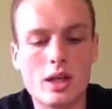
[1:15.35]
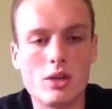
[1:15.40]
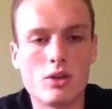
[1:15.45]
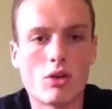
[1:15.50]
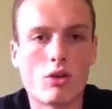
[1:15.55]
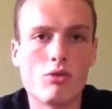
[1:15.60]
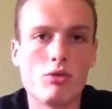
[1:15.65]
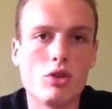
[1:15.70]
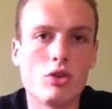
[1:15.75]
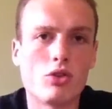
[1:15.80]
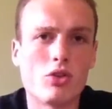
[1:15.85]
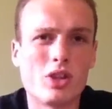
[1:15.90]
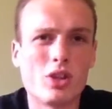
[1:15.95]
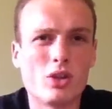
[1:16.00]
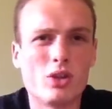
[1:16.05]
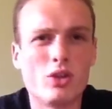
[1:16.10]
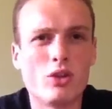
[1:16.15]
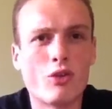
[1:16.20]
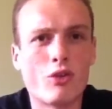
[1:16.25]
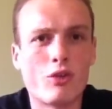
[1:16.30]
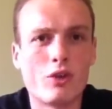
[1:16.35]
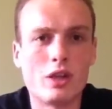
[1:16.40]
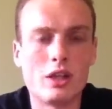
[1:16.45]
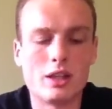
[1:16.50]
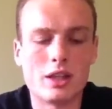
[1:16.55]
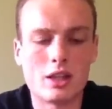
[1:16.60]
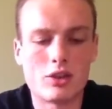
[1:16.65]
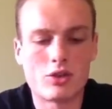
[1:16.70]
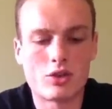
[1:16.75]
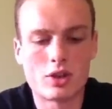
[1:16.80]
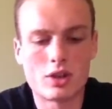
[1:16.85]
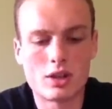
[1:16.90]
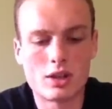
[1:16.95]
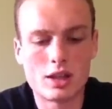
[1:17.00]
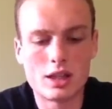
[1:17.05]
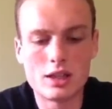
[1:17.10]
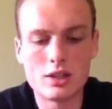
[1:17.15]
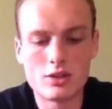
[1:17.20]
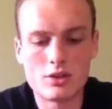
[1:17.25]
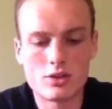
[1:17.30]
And obviously on your feet, that's going to
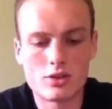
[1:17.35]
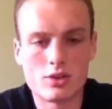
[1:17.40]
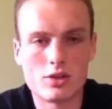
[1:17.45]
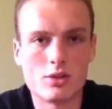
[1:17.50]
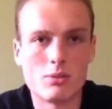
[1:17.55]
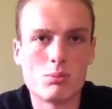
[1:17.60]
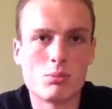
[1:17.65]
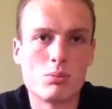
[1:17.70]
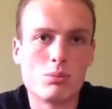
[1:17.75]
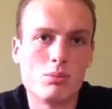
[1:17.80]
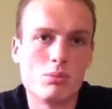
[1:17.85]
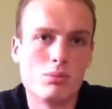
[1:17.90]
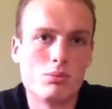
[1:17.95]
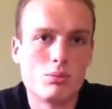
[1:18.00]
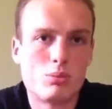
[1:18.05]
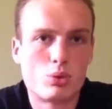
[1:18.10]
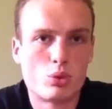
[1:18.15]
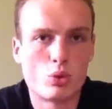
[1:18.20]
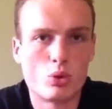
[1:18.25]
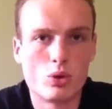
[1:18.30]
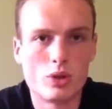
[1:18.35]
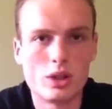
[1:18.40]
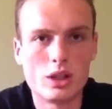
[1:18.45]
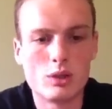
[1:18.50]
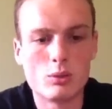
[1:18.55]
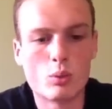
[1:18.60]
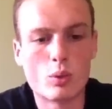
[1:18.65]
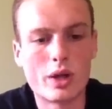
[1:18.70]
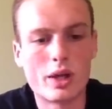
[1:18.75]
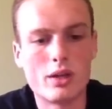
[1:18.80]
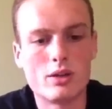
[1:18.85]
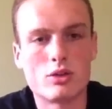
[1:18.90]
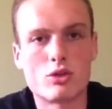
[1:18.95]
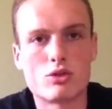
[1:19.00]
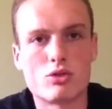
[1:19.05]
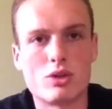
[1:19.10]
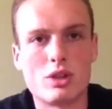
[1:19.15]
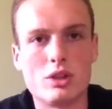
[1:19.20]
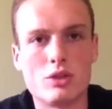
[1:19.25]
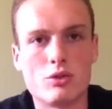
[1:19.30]
lead to prawny,
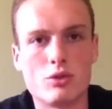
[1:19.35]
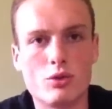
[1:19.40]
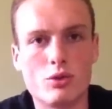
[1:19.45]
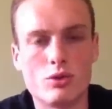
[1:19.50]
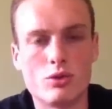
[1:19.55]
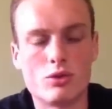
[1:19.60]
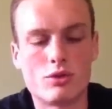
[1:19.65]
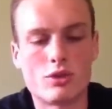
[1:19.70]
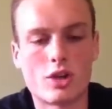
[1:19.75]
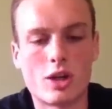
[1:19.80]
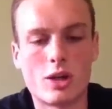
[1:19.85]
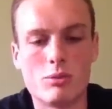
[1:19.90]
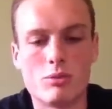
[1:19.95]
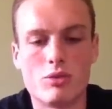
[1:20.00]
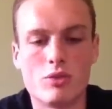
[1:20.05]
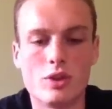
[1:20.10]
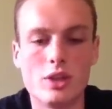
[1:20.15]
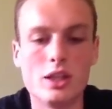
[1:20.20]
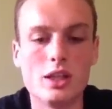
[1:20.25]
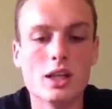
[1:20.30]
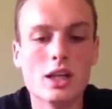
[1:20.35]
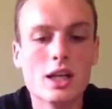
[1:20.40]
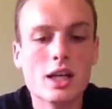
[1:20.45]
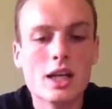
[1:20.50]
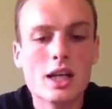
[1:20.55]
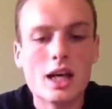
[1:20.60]
wet, trench foot type feet.